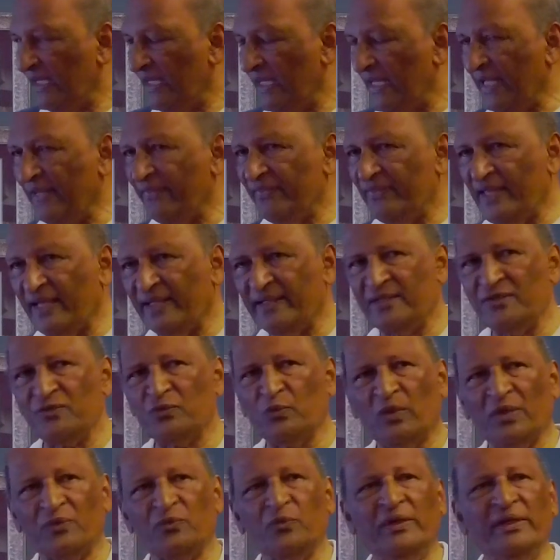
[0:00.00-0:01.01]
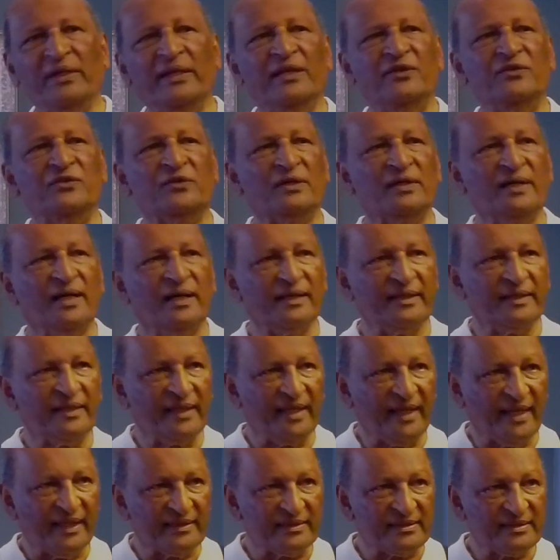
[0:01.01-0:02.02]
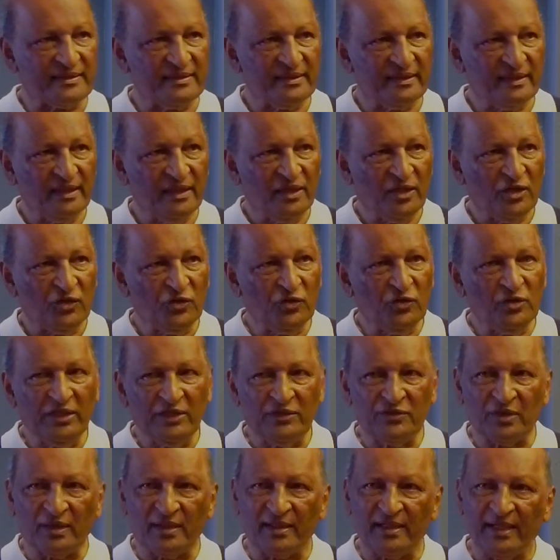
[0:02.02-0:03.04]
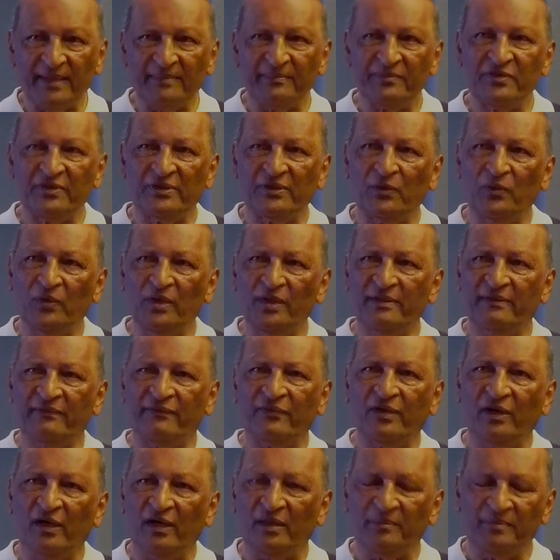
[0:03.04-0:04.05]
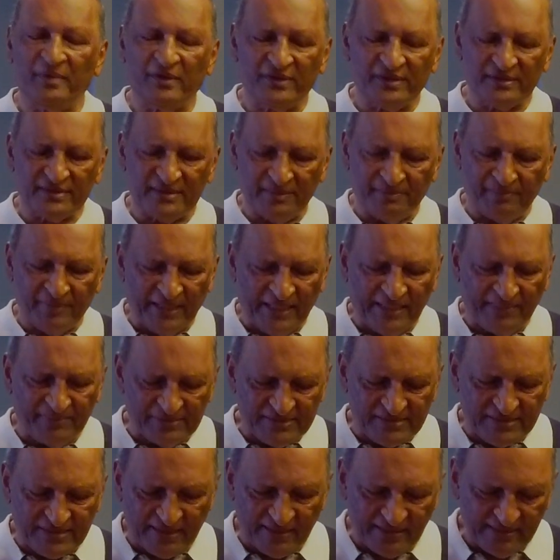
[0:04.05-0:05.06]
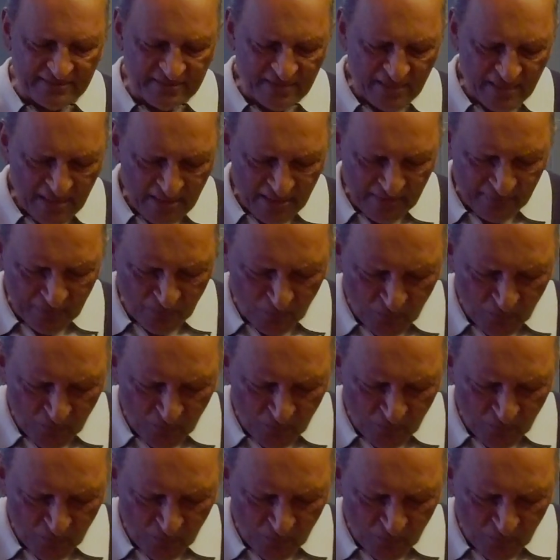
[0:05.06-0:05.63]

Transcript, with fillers: And that is what we need to guard against. You need to come to the Word of God because the Bible says the